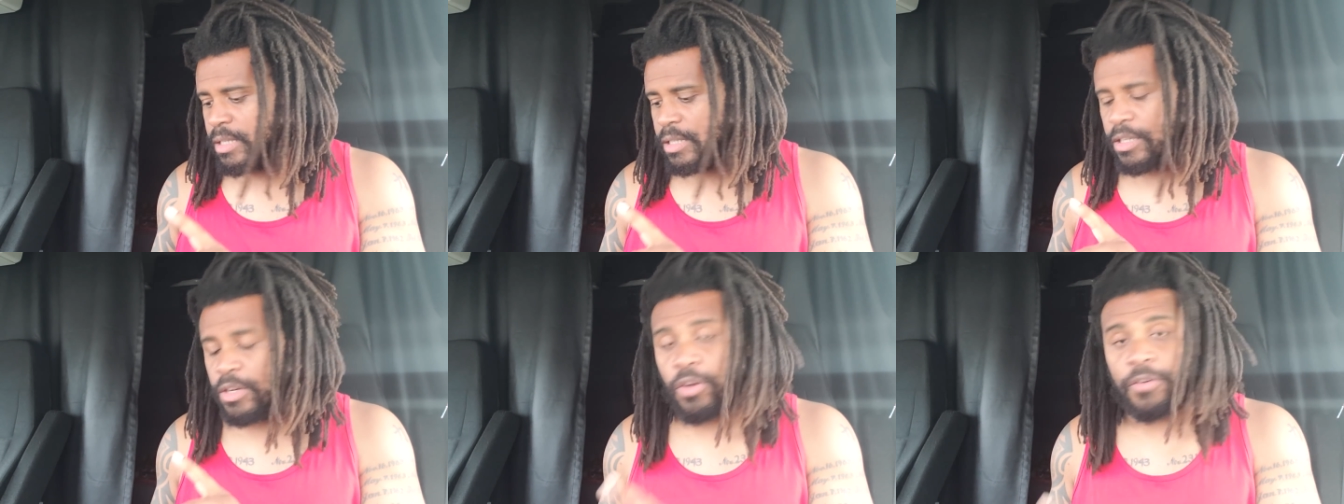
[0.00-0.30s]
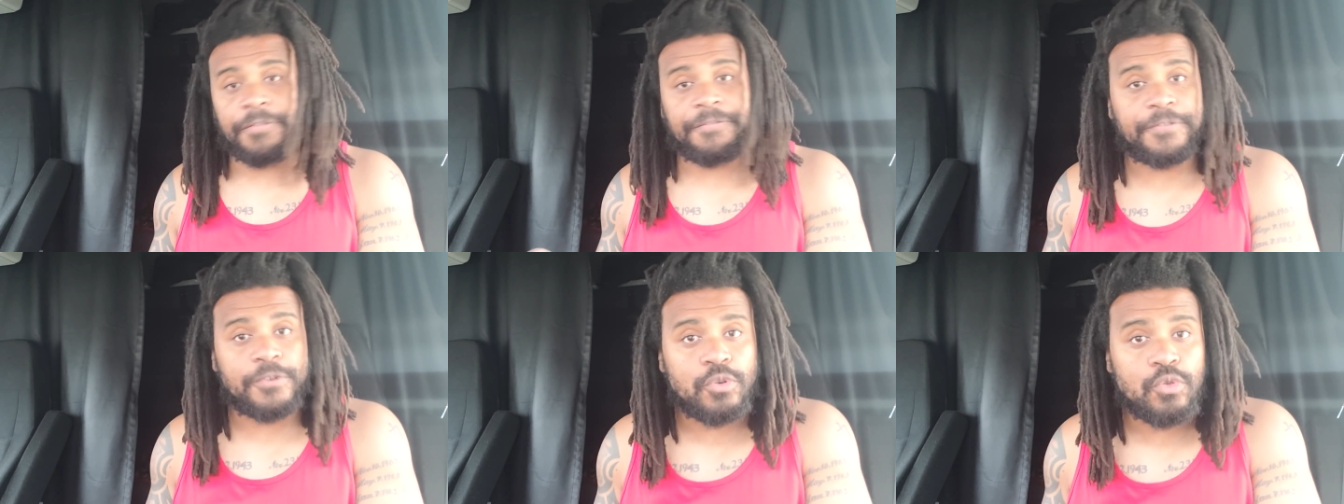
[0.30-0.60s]
you
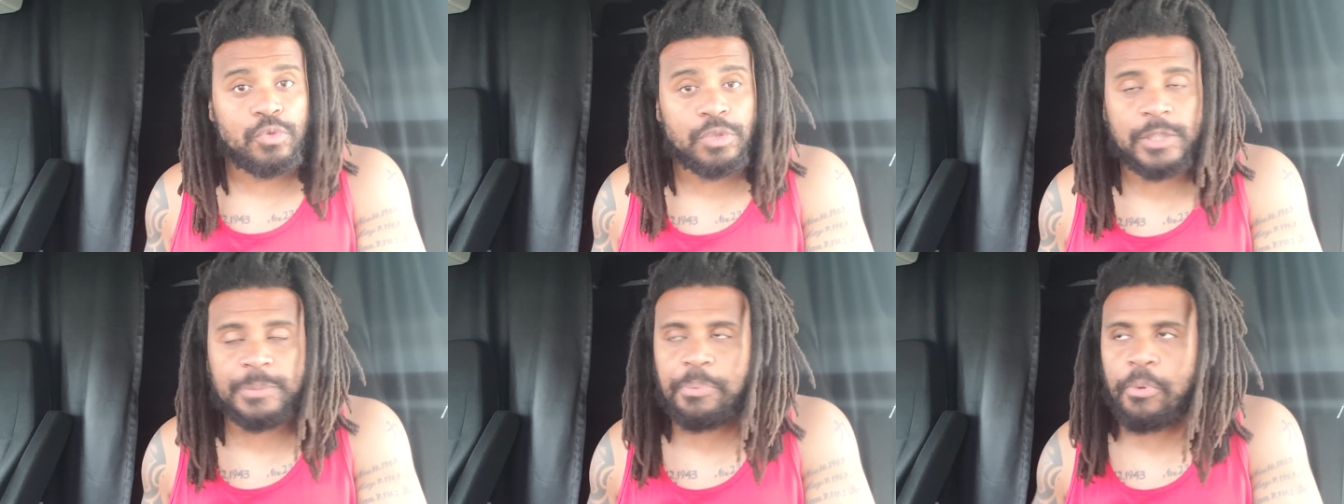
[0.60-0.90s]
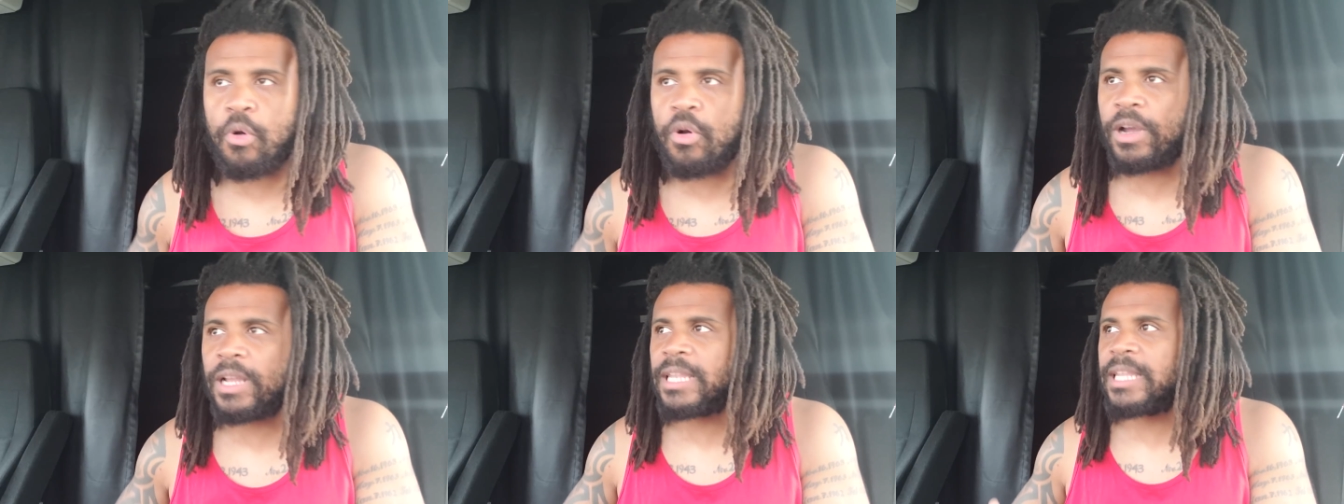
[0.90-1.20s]
know, food
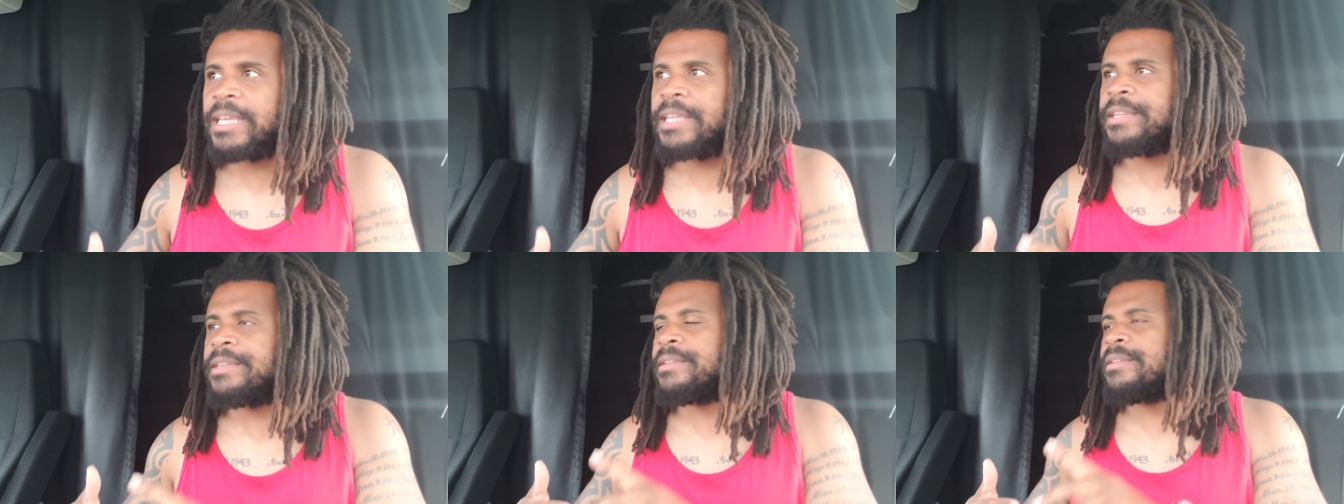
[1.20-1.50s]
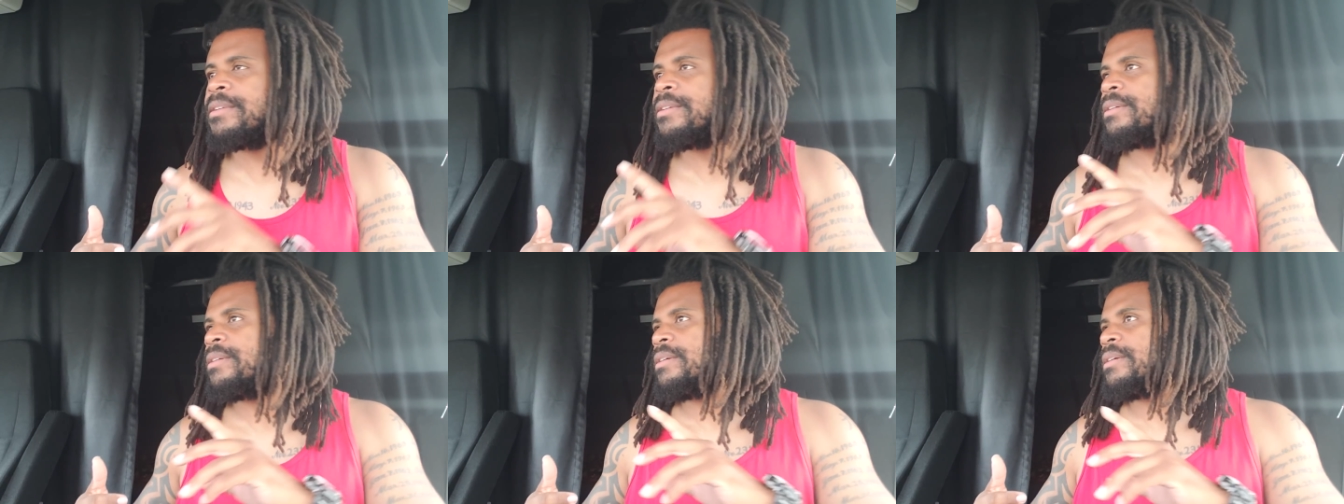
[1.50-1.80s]

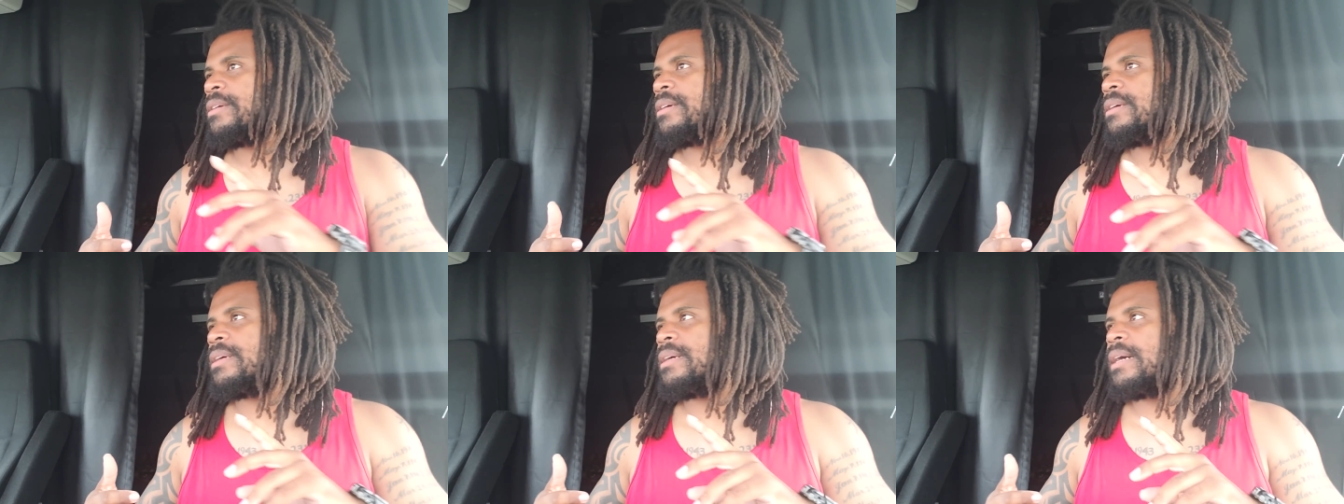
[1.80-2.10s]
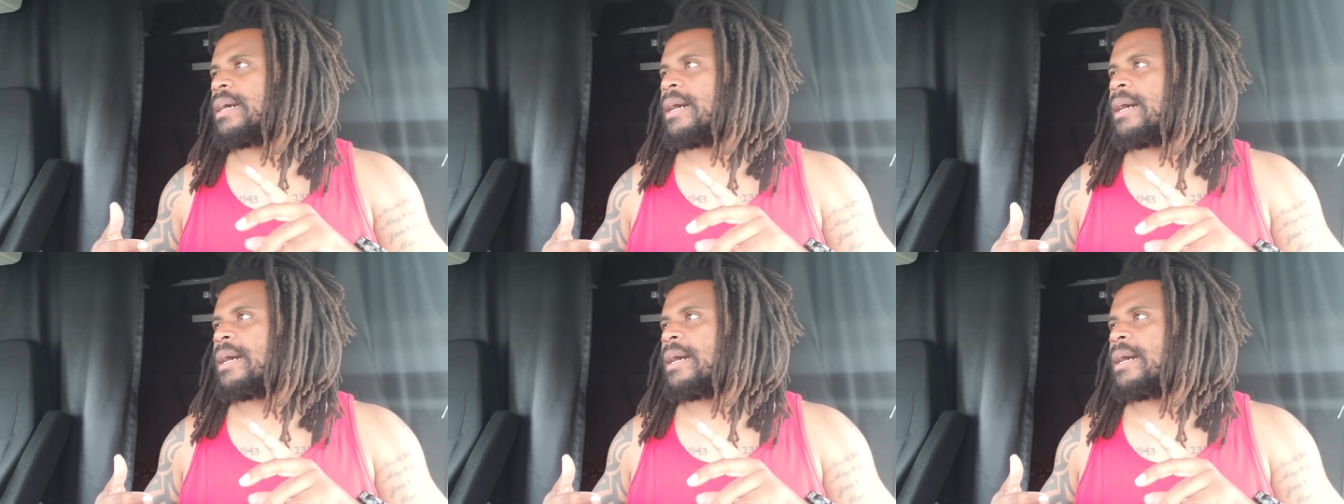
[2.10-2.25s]
spoiling,